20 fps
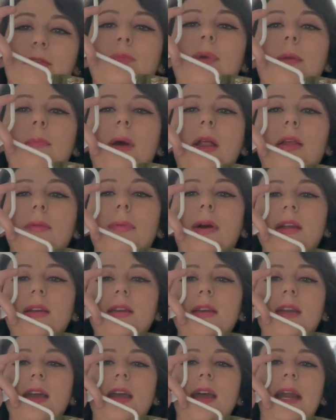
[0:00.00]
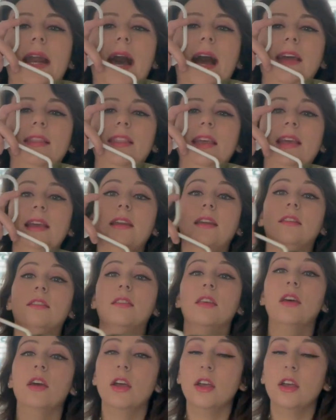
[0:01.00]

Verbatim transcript: my belly button, and I think it is